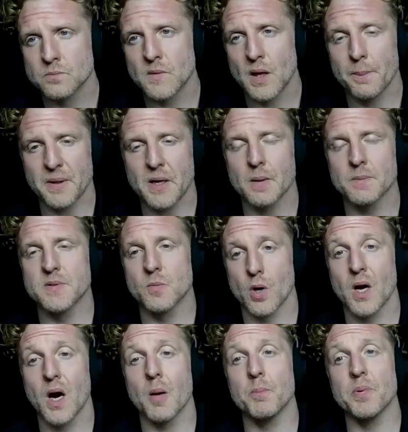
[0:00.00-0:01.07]
It becomes more
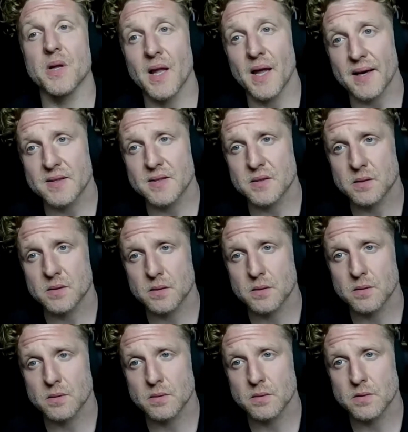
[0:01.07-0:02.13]
complex.
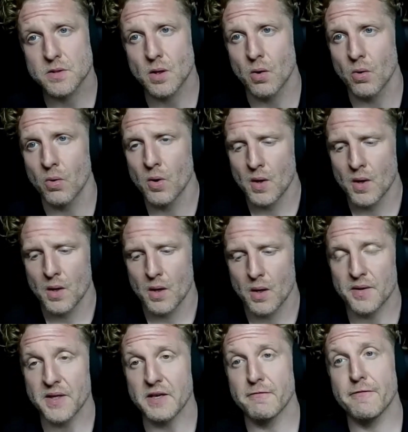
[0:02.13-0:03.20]
So
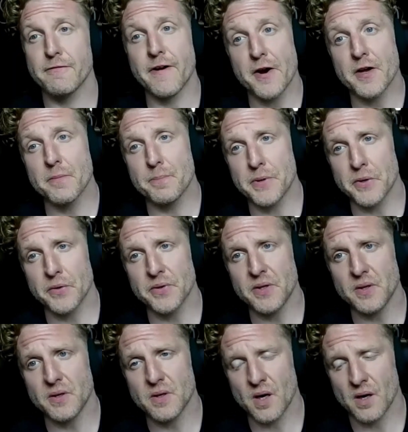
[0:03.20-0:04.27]
the
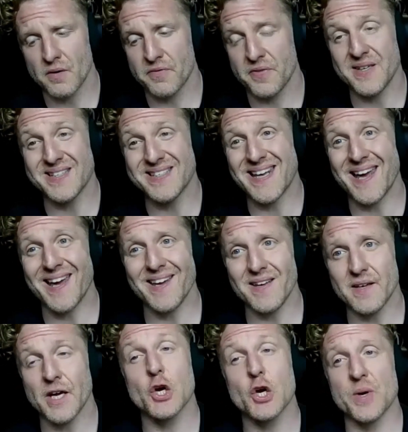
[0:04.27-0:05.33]
variability of the day
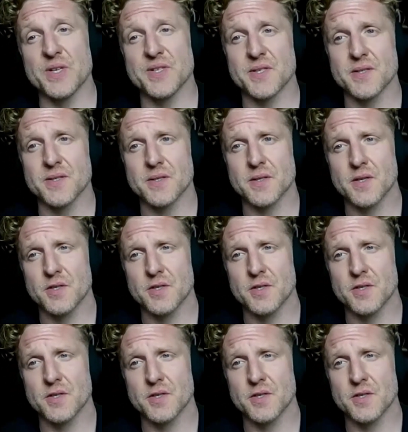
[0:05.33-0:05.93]
increases.